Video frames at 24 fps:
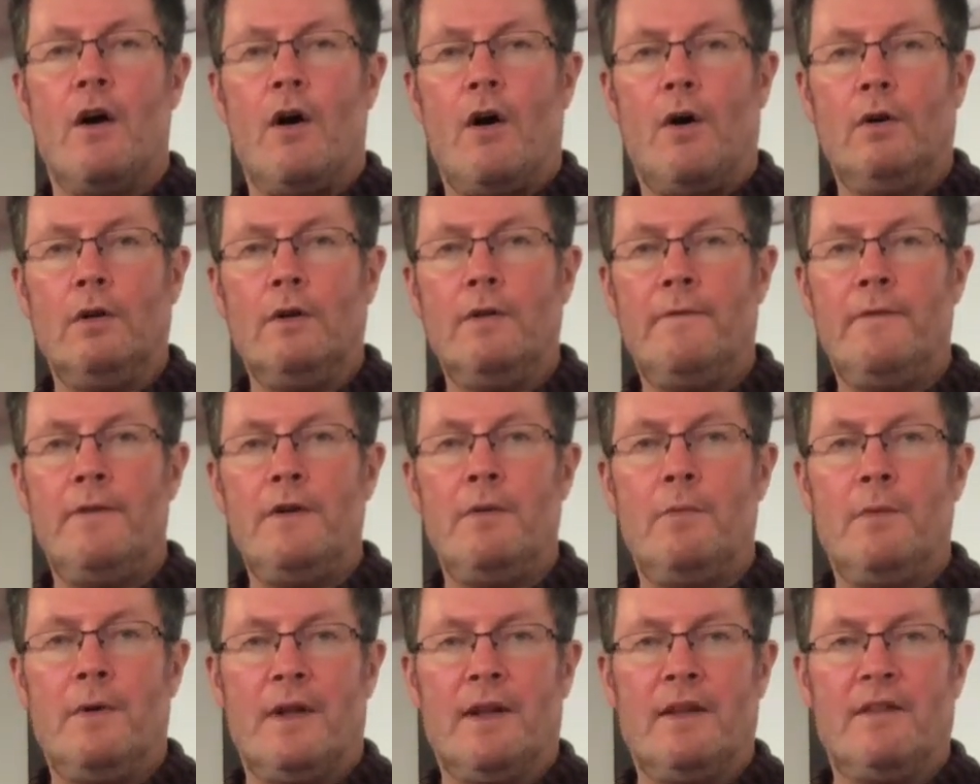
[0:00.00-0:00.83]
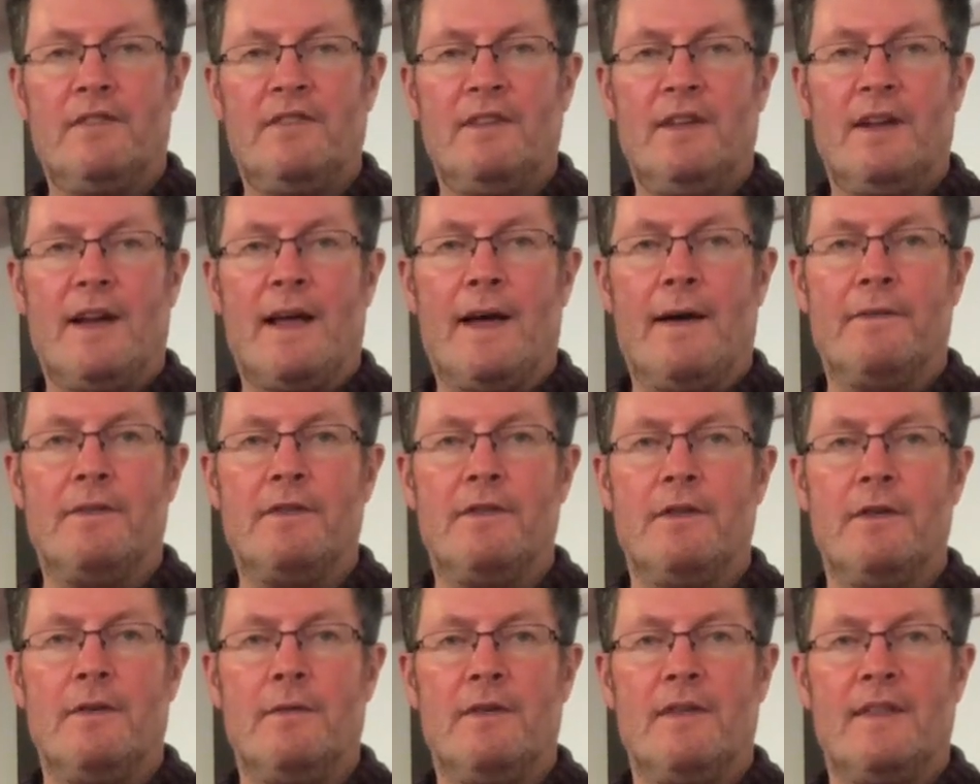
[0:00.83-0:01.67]
All of you will still have
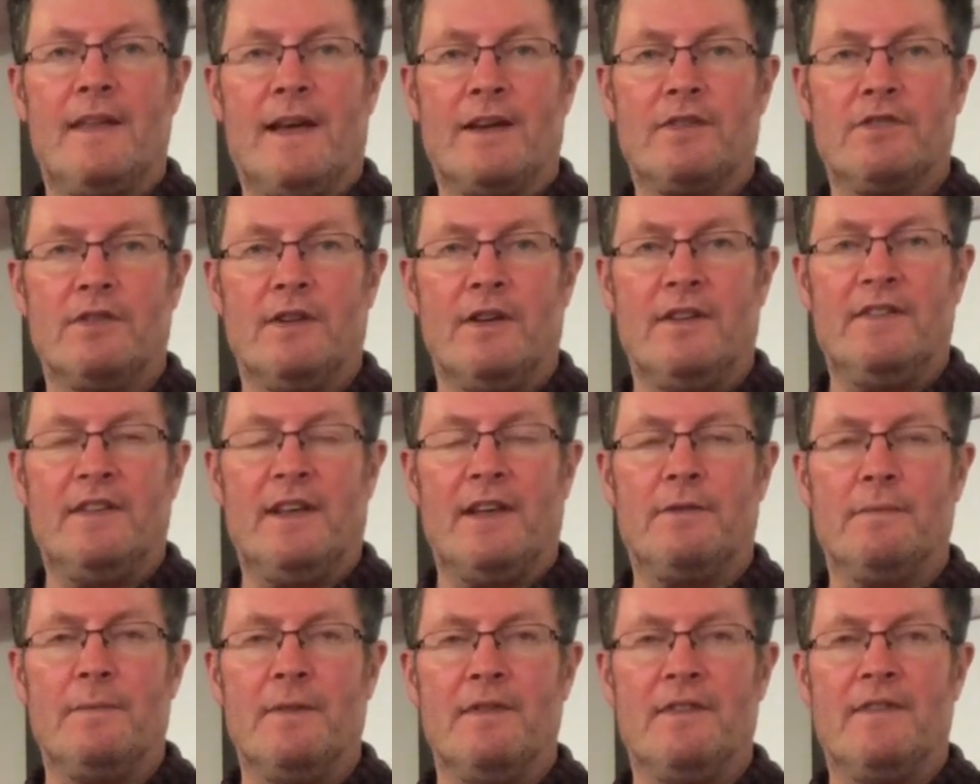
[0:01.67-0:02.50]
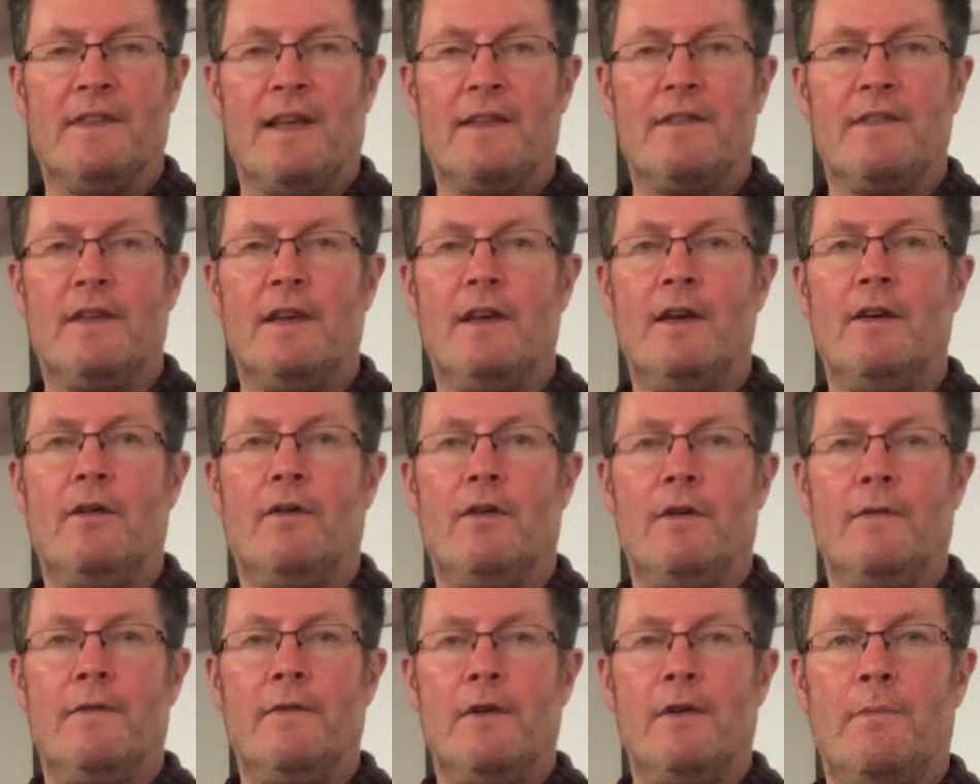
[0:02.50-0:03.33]
to do the National Assessment Centre,
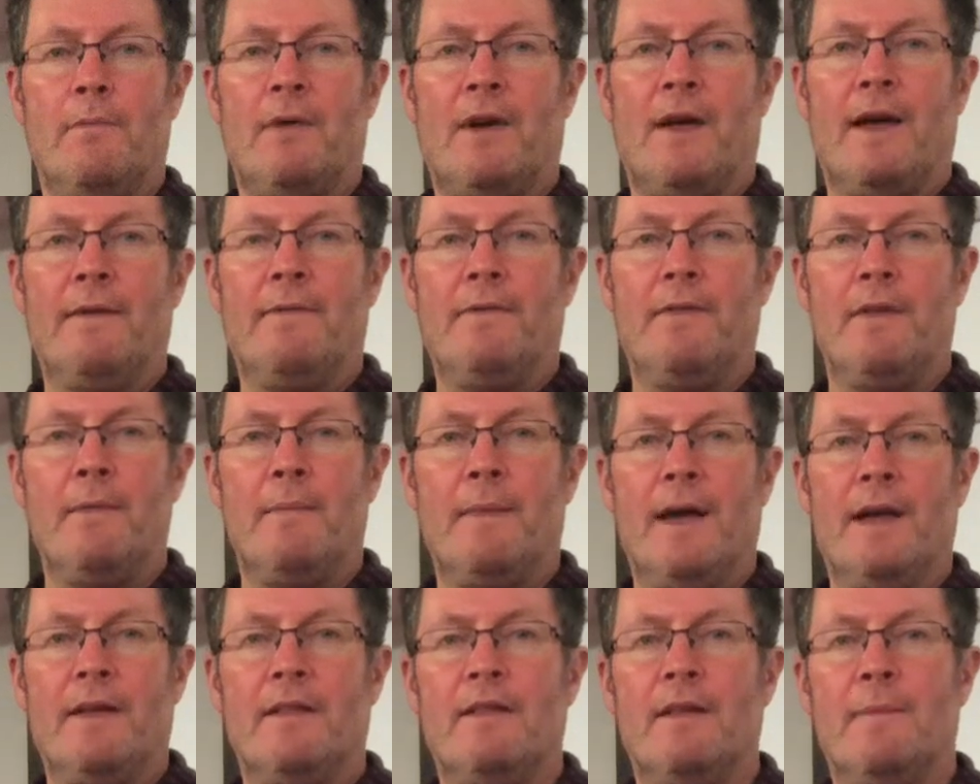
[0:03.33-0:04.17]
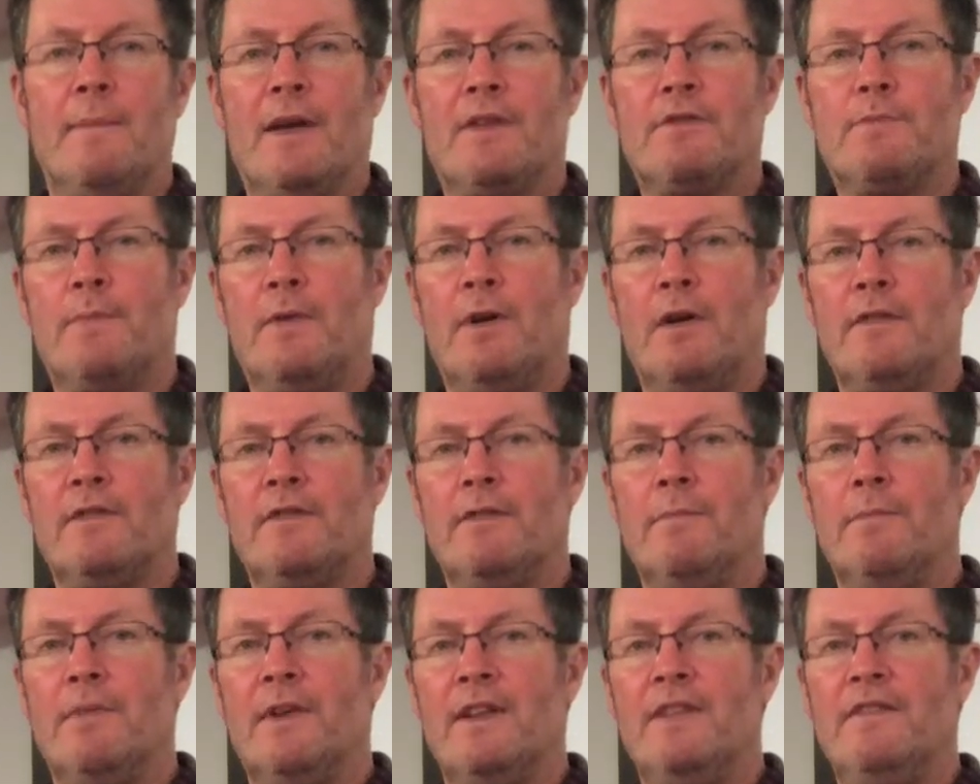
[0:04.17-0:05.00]
or applying for the
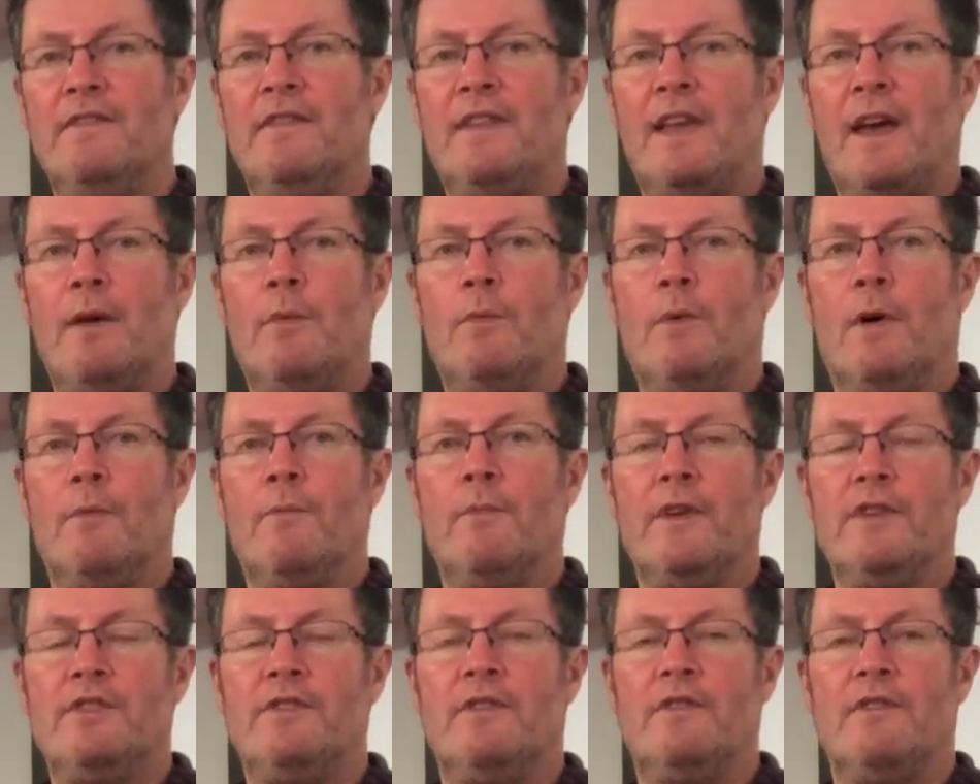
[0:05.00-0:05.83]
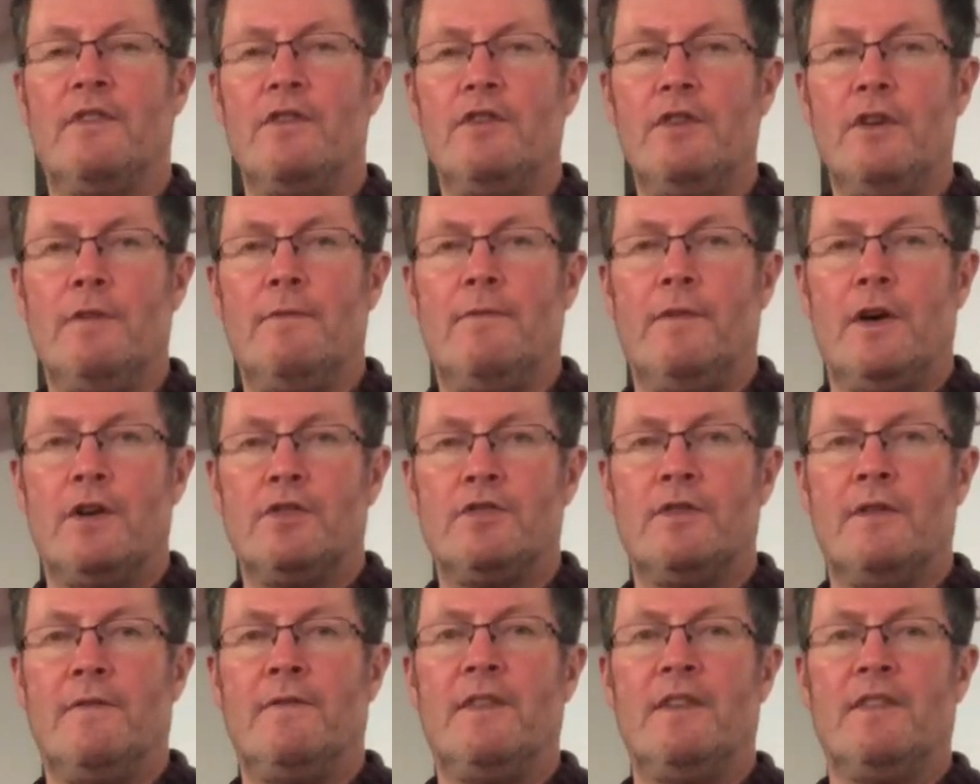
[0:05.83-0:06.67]
Metropolitan Police Day One, which is the new
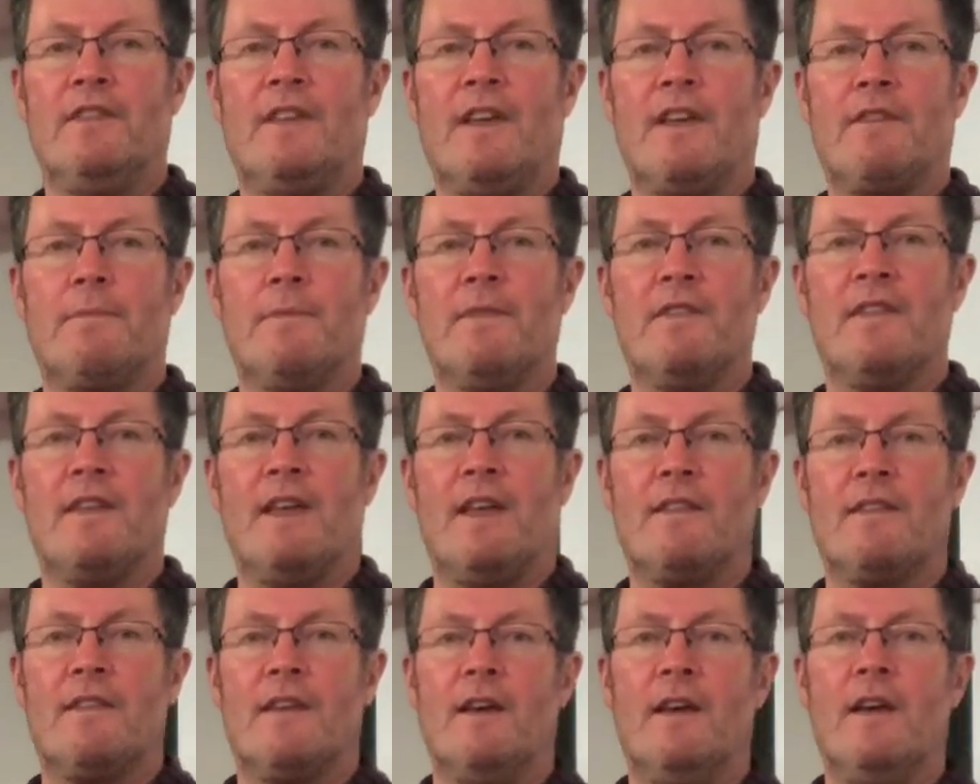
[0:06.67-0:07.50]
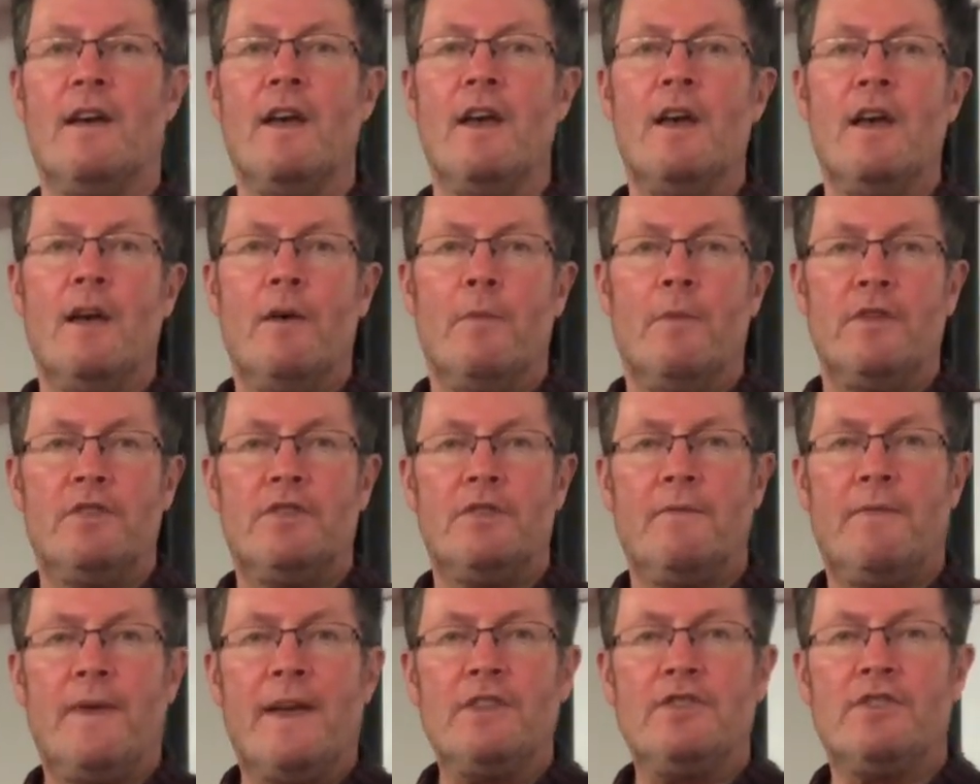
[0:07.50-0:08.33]
version of the Assessment Centre,
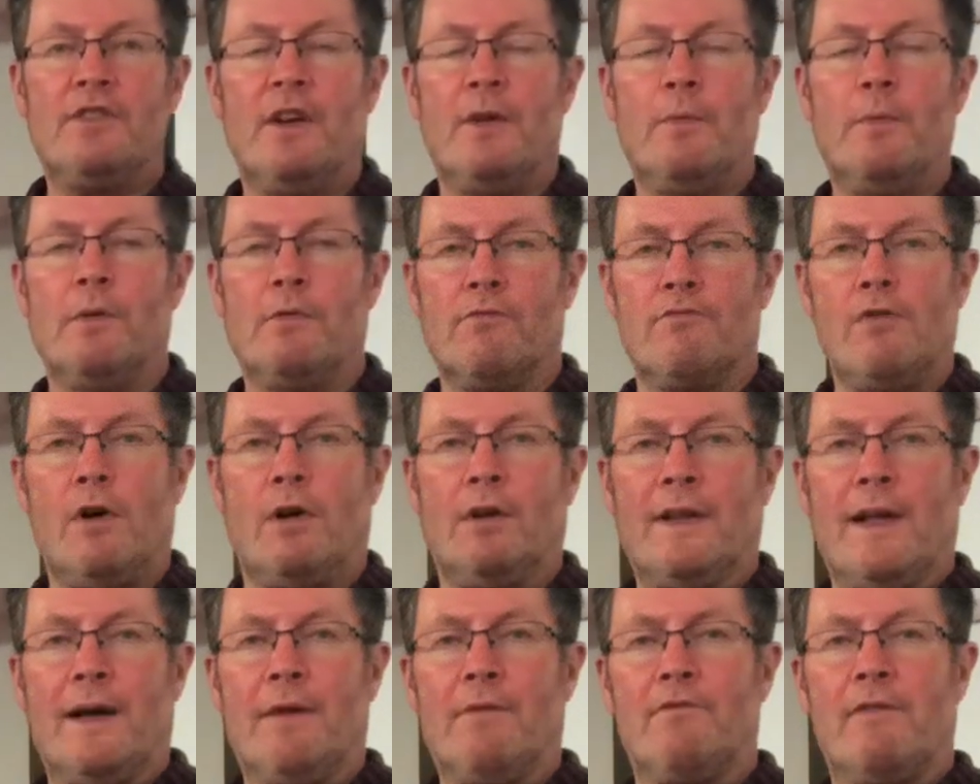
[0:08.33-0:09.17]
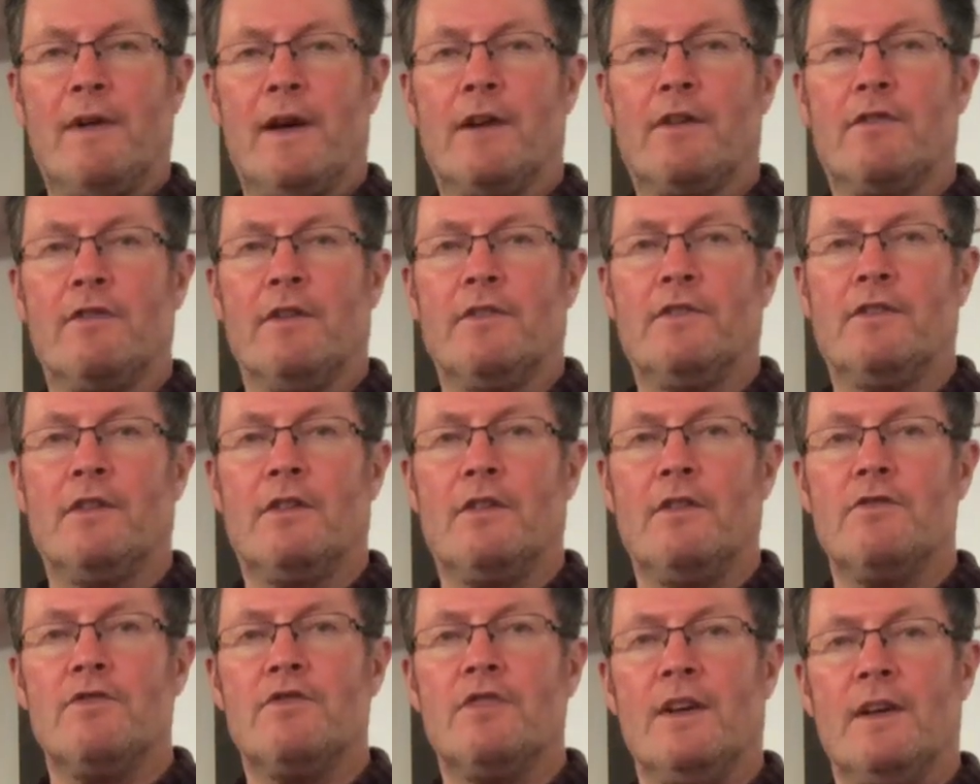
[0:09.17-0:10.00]
which eventually will roll out right across the
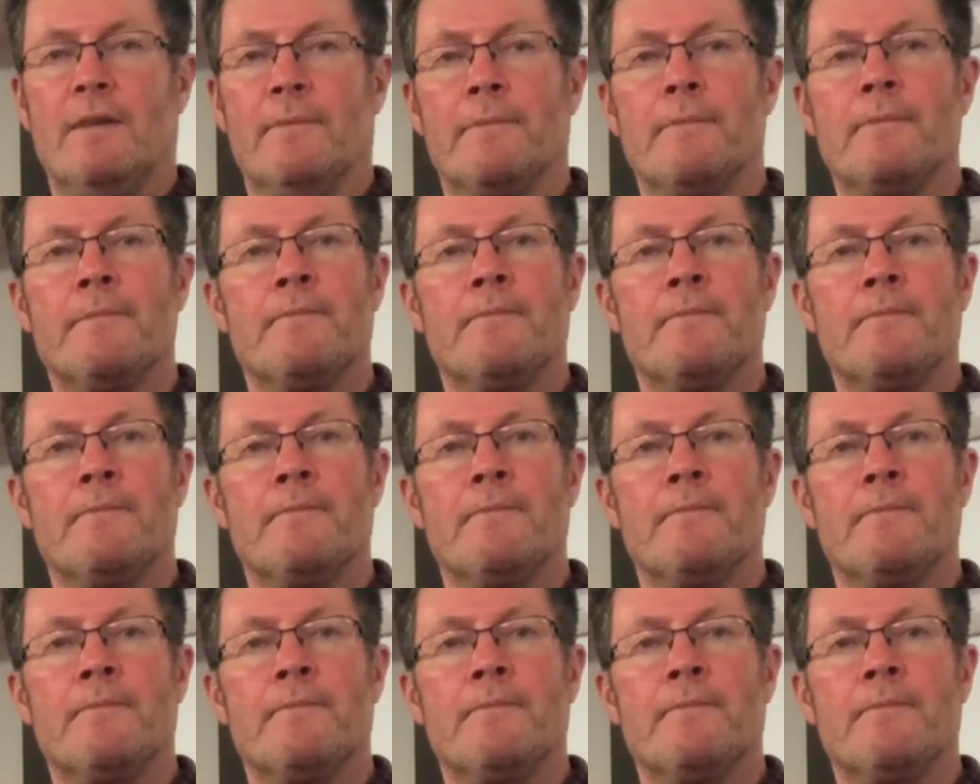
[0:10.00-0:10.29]
country.